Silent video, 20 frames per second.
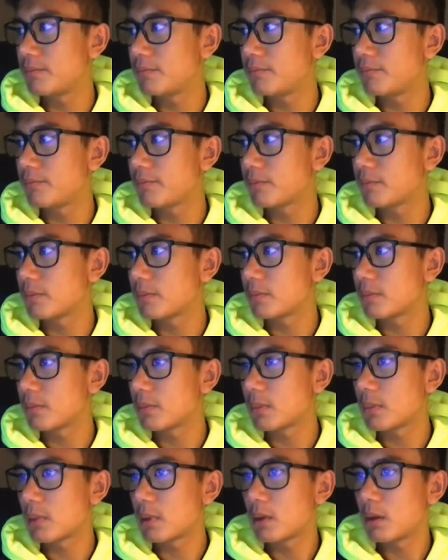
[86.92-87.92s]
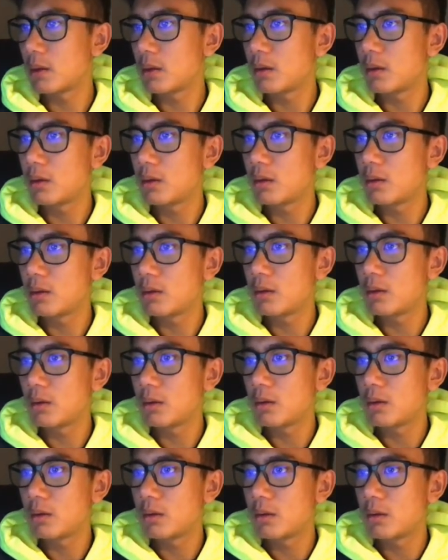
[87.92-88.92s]

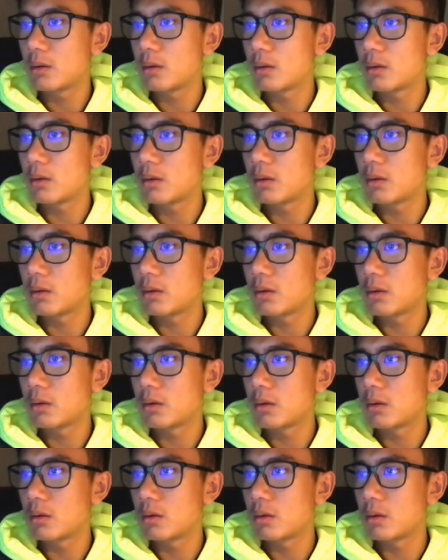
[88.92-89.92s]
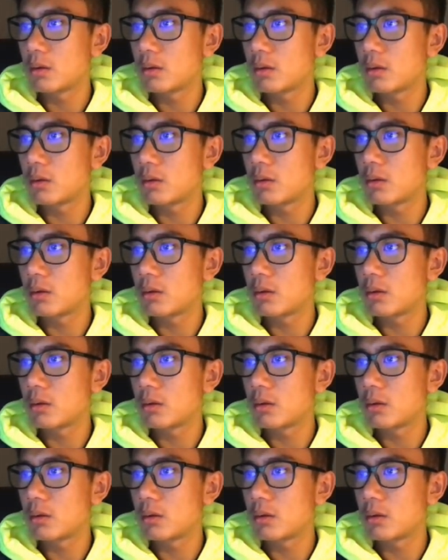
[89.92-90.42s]
No one is speaking in this clip.